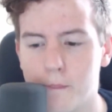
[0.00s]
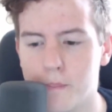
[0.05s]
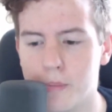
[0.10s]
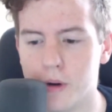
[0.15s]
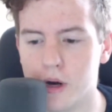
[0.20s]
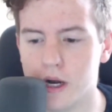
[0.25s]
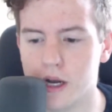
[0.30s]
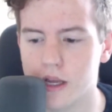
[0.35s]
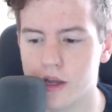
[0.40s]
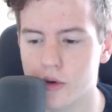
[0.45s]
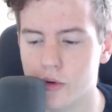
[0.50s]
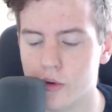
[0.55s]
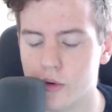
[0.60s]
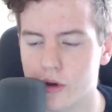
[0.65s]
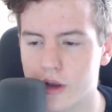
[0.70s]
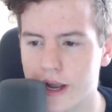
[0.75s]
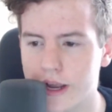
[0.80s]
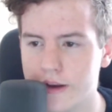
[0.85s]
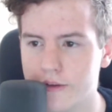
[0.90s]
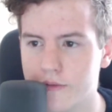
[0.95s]
but
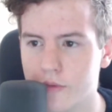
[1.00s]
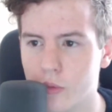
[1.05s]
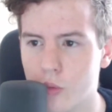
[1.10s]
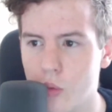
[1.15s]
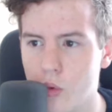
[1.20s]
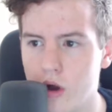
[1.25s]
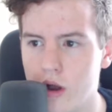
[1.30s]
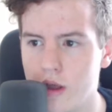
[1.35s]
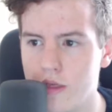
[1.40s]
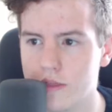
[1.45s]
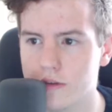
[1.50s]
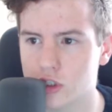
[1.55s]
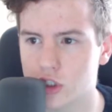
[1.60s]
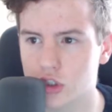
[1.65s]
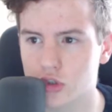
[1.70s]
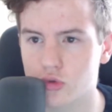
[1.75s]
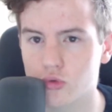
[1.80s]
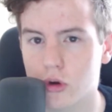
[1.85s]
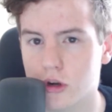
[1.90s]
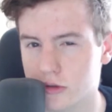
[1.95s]
kind of what the
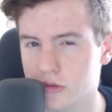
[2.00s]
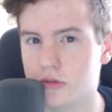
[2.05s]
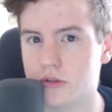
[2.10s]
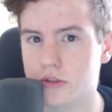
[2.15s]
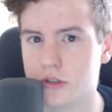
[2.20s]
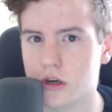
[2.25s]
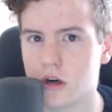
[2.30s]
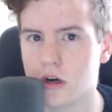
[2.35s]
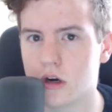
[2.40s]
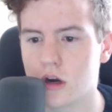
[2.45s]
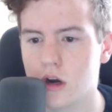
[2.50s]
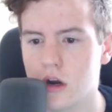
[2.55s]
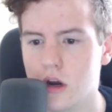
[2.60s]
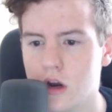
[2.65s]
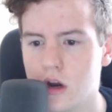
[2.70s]
struggles are